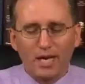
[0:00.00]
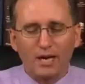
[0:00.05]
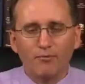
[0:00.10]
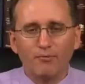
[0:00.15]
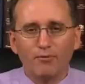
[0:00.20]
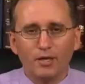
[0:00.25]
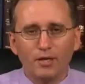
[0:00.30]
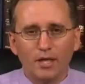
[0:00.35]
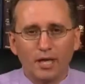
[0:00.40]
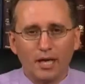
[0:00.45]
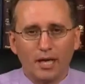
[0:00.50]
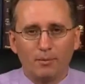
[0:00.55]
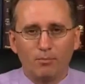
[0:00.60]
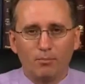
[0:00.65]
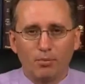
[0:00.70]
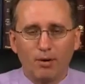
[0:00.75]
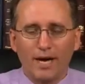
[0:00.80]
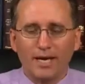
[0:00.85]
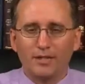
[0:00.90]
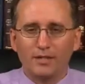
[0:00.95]
every day.
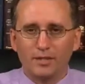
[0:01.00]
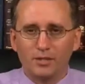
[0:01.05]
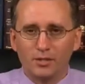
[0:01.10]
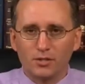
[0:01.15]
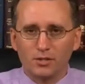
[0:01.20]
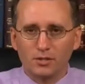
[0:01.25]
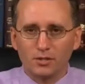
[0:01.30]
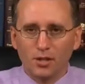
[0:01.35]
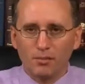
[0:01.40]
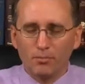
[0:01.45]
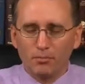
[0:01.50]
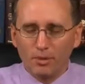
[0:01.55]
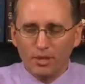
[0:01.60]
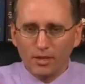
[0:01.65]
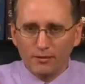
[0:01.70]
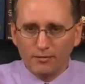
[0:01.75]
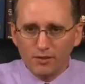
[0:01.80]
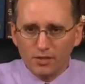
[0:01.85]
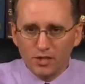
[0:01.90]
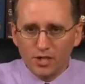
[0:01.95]
Practice some
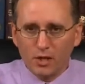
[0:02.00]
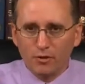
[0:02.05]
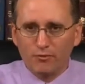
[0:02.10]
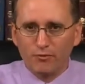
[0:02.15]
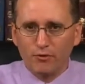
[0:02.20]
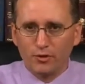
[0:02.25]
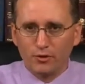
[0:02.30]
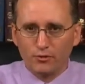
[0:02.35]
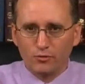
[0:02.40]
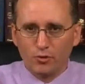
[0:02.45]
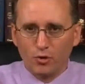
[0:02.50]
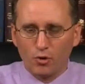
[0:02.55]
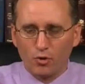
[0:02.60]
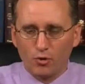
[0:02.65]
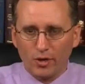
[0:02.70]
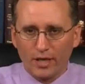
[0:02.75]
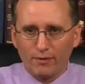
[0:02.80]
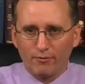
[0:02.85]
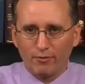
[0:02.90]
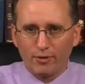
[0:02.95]
bit of
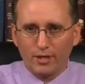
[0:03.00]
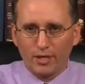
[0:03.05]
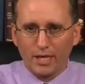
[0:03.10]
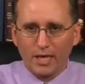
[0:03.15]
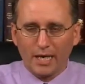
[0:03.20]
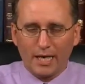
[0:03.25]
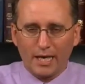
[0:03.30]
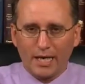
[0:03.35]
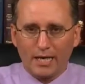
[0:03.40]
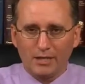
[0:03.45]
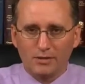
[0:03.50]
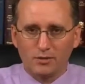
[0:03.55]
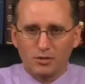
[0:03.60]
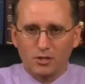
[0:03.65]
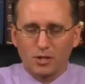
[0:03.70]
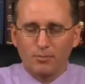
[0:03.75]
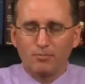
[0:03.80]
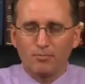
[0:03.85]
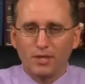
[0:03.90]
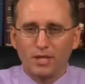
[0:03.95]
self-control every day,
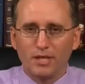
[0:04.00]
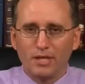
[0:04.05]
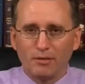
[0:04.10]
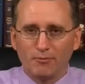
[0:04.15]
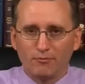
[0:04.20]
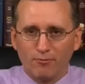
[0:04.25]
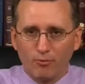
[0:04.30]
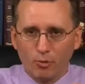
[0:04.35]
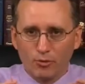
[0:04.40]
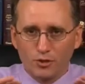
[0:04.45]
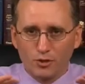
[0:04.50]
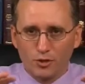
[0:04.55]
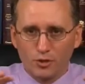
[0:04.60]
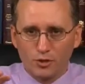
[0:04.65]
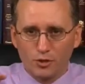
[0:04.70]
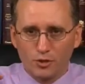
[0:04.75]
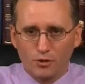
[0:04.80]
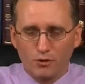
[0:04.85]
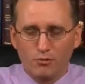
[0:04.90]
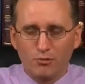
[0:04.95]
something that
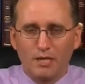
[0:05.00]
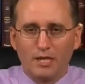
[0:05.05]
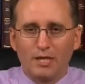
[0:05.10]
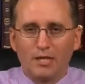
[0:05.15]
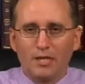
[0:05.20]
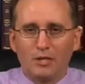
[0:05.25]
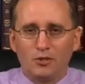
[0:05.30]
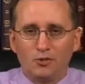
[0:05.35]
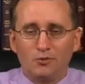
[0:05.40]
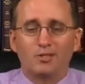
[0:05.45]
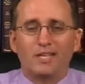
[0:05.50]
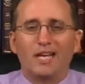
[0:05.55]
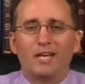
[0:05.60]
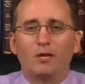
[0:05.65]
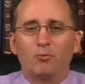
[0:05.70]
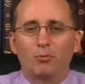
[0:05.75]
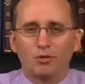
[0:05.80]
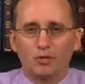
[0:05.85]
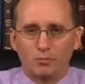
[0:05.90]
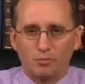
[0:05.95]
forces you to
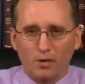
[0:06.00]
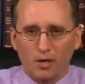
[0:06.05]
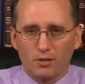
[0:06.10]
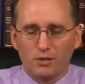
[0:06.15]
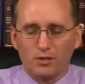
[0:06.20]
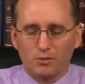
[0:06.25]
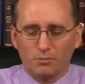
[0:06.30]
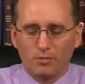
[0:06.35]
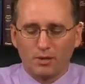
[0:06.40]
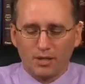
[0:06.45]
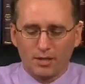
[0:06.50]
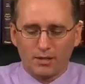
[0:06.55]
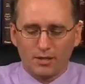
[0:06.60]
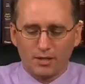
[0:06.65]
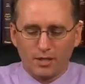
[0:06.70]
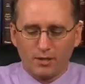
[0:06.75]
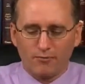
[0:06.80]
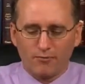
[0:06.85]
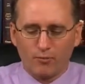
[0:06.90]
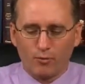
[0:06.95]
take
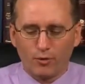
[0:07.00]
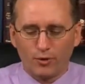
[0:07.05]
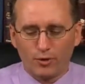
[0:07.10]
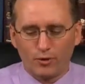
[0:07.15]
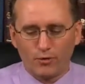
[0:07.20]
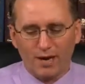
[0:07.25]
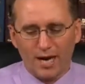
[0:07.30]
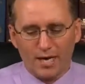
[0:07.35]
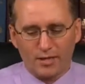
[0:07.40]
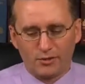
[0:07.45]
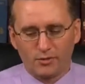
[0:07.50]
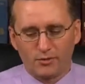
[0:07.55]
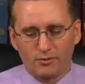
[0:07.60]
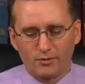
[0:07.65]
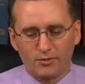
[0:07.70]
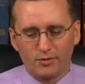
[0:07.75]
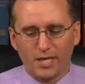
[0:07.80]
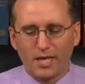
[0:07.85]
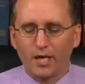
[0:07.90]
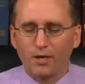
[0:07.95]
responsibility for your
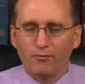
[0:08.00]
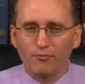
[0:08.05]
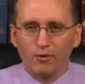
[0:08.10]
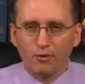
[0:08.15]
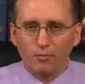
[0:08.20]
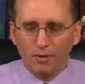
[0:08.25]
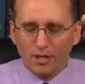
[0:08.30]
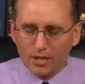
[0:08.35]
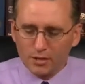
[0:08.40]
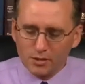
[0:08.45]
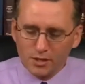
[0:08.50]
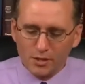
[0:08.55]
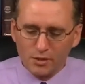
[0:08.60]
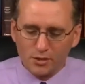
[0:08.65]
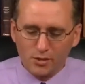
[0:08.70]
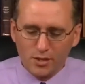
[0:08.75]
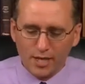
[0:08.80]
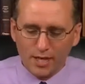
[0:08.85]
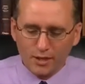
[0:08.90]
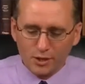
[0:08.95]
actions. Take a few minutes
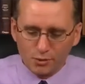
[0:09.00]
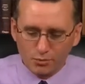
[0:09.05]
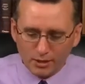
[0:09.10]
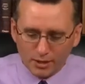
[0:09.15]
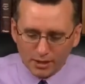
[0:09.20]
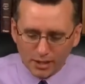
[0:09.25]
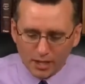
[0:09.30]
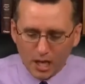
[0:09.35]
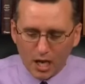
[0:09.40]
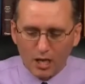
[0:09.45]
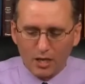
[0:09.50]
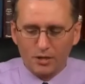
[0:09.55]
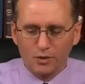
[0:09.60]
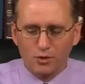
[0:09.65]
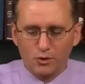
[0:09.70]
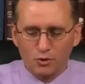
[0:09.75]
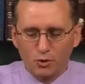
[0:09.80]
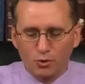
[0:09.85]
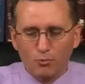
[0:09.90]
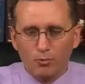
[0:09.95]
each day to
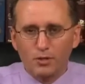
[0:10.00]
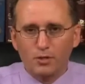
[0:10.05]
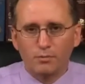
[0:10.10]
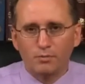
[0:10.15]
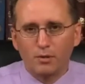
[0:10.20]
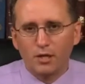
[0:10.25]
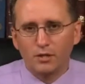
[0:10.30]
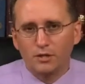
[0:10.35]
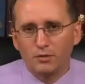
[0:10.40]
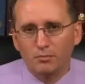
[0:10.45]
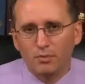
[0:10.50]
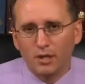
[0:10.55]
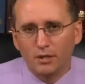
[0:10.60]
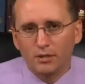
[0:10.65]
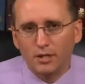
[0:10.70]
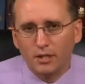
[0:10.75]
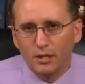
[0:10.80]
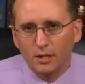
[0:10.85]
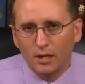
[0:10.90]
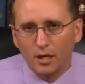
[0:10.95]
acknowledge your
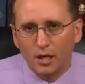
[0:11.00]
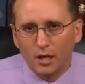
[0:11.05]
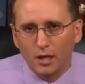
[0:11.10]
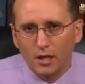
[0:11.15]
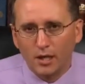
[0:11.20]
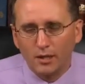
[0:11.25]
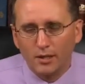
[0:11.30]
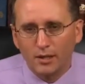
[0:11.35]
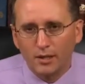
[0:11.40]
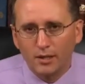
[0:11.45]
responsibility to God.